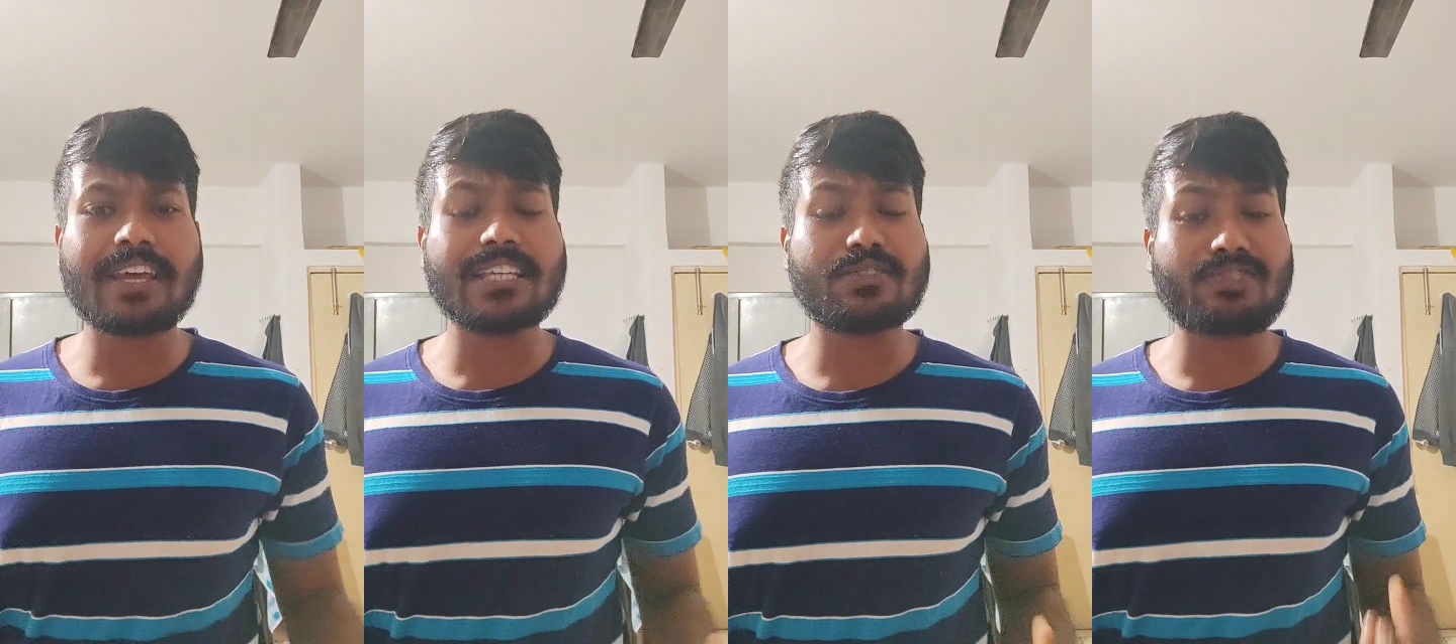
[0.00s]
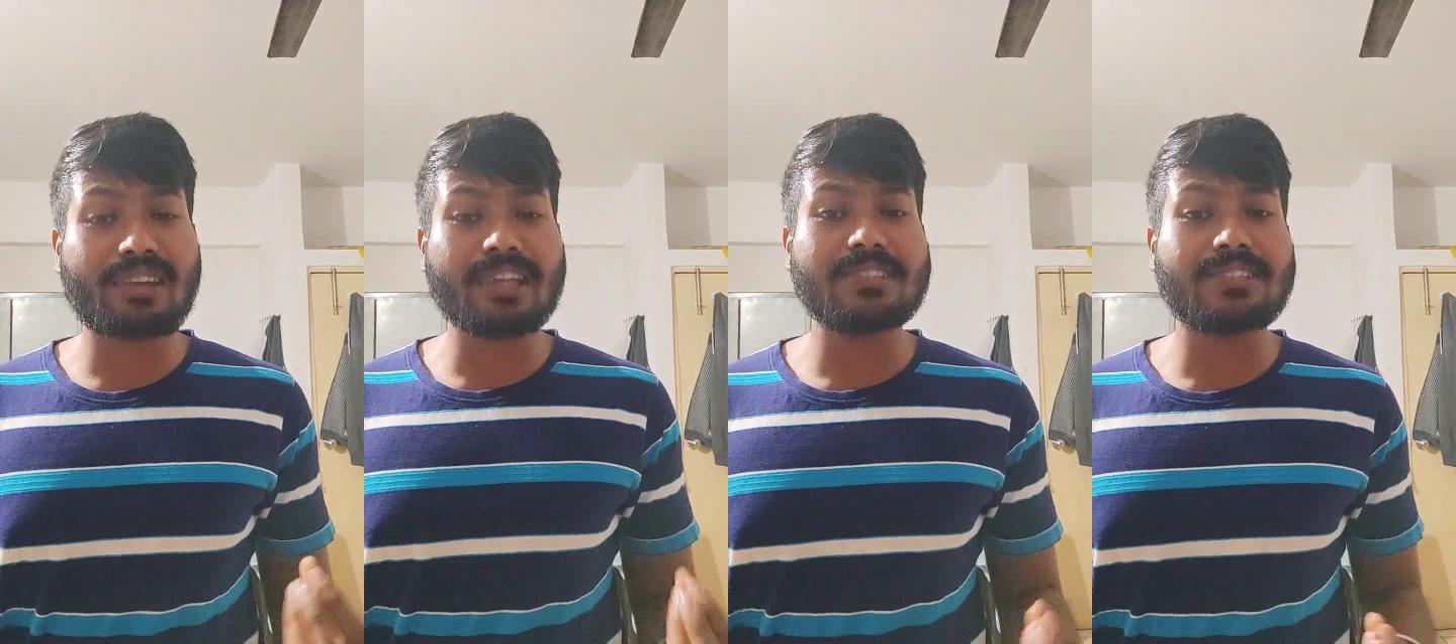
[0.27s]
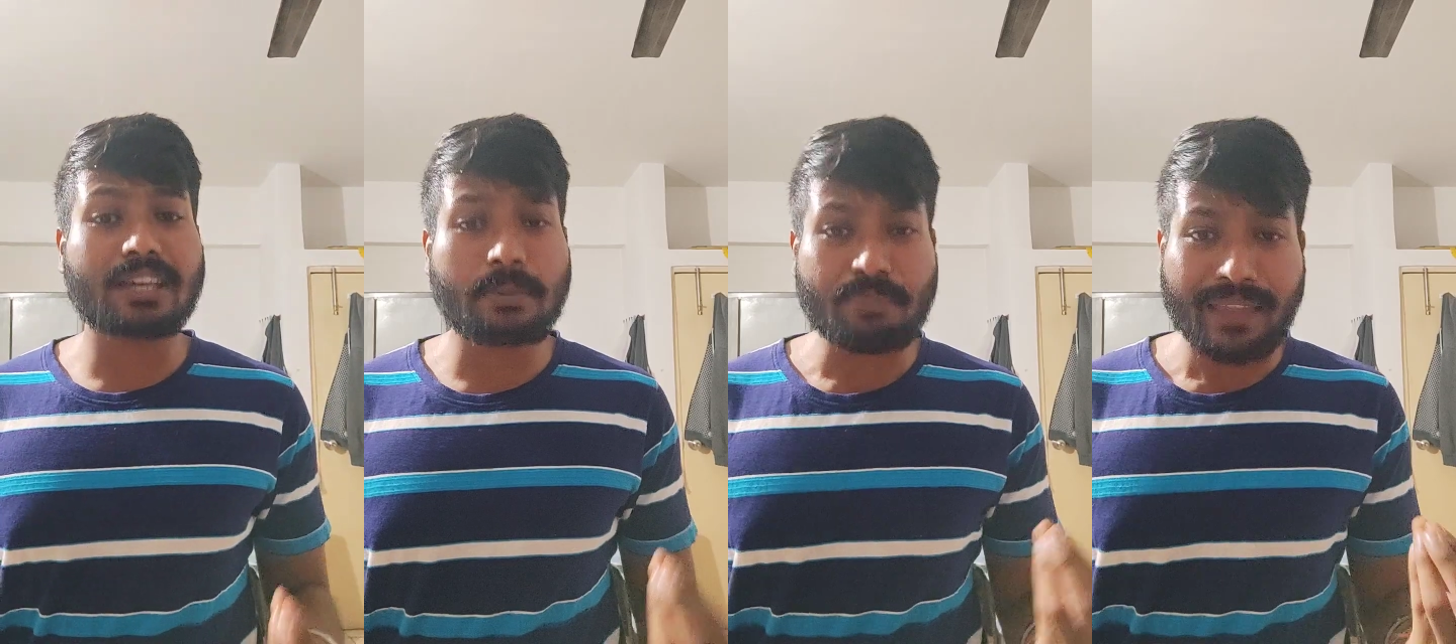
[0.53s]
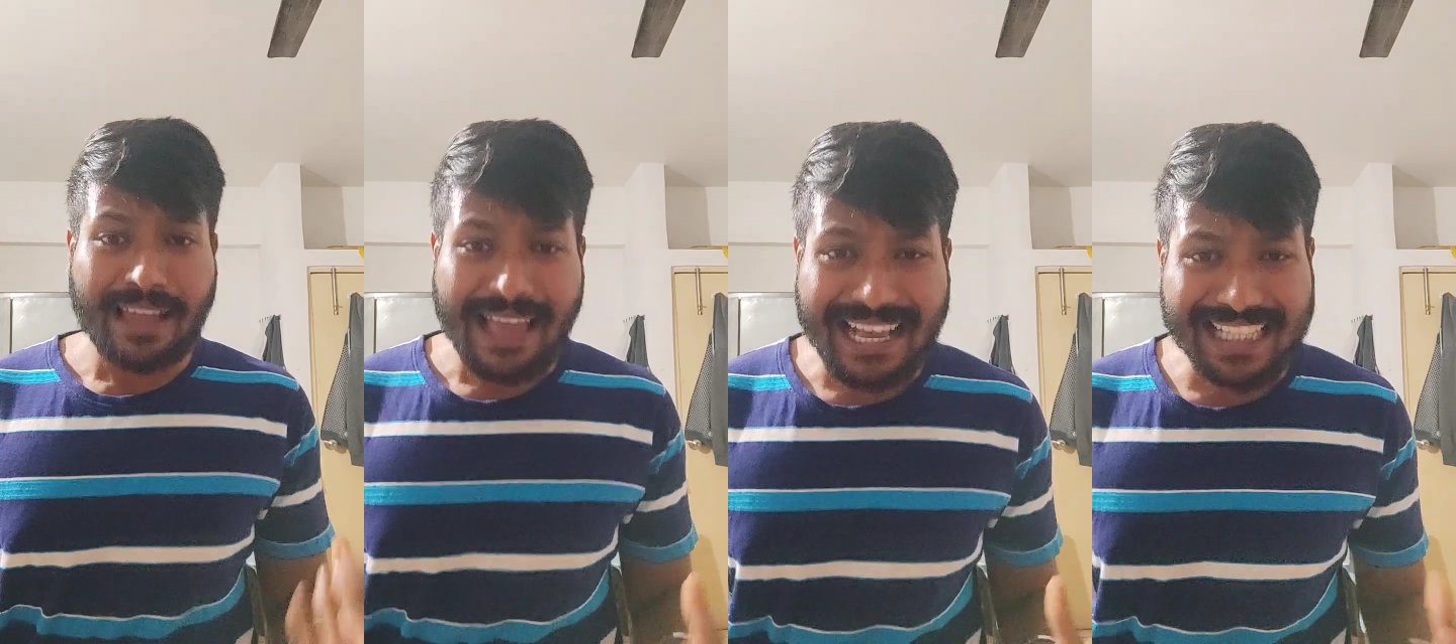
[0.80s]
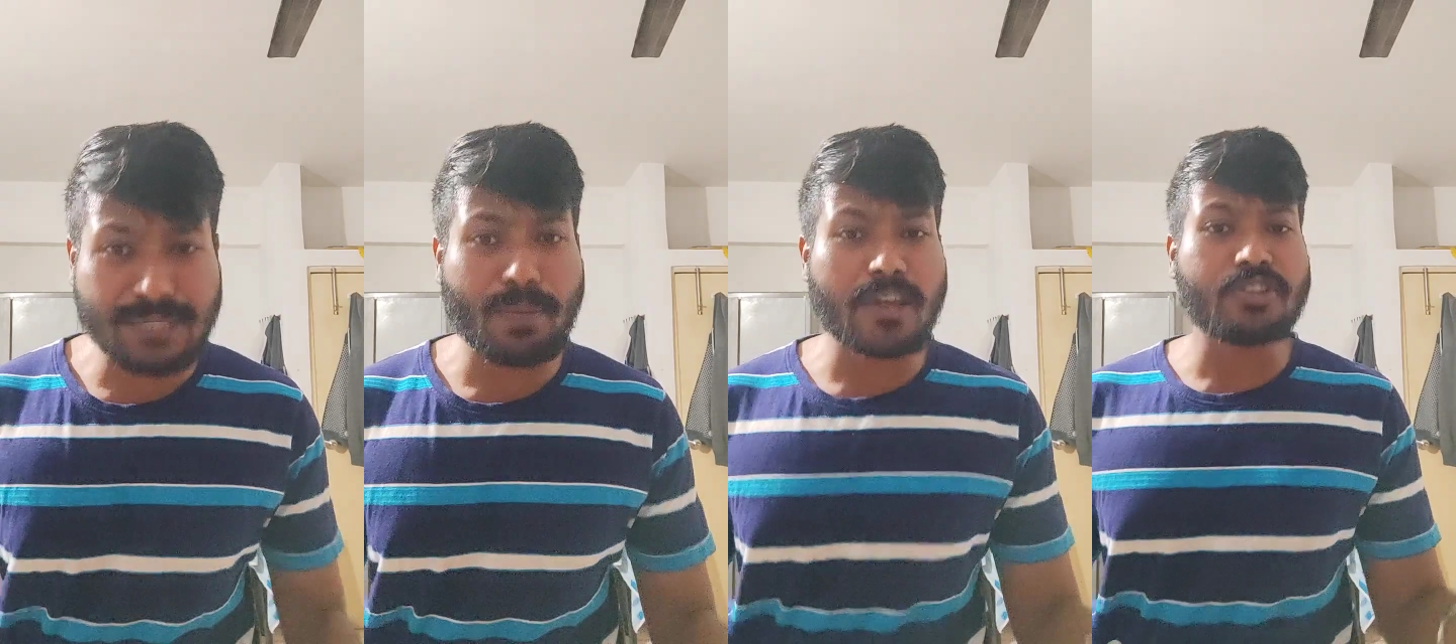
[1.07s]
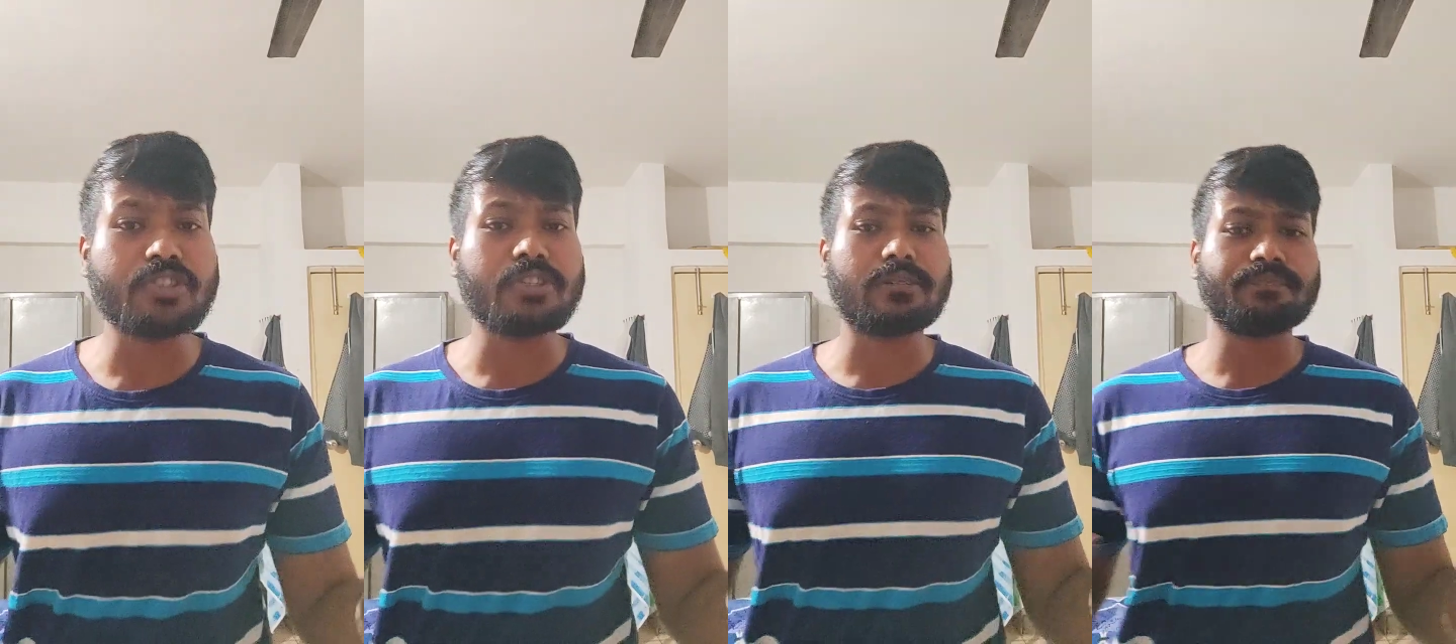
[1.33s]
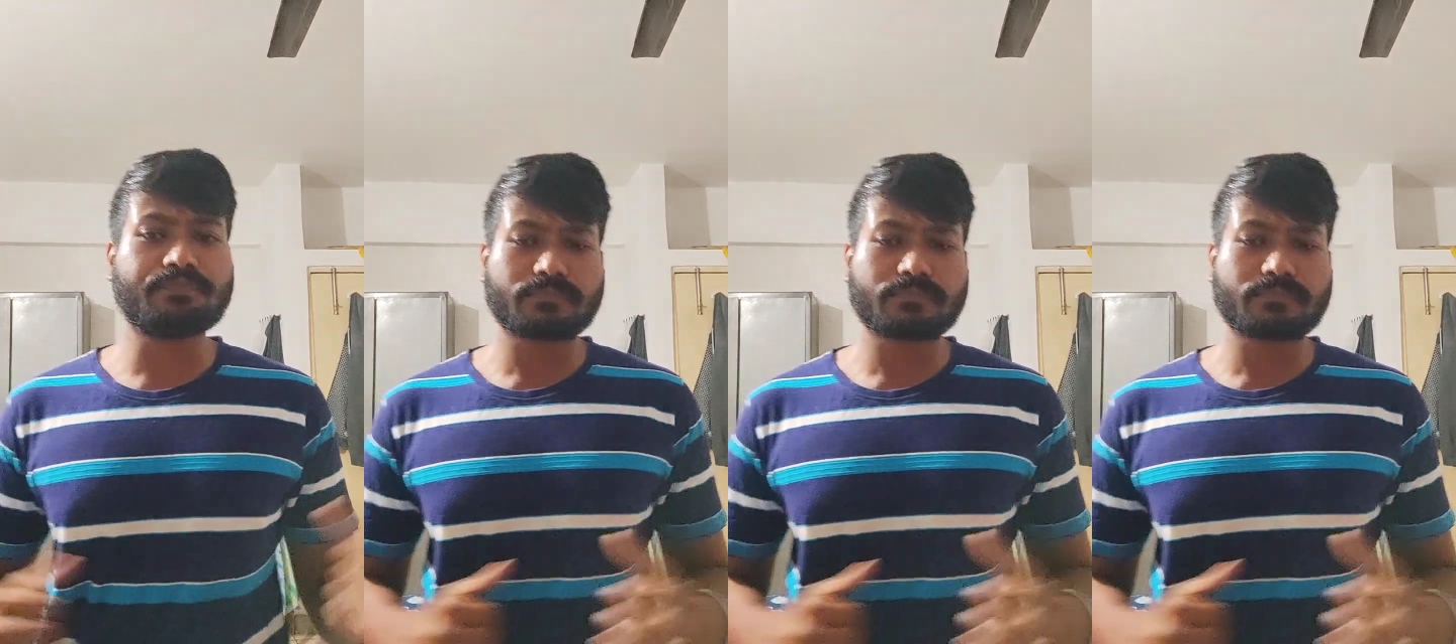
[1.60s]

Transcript: as well as their expansion.